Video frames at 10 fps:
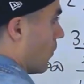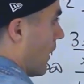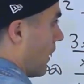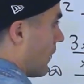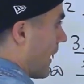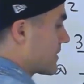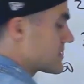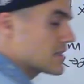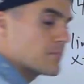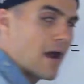Well, x
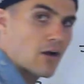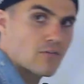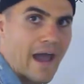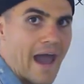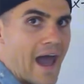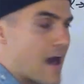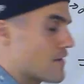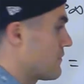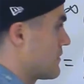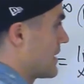to the power of a
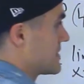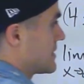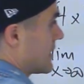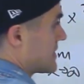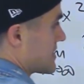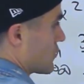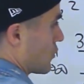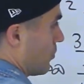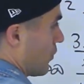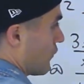half, that's like
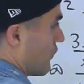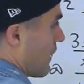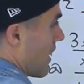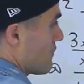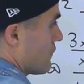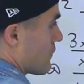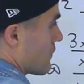0.5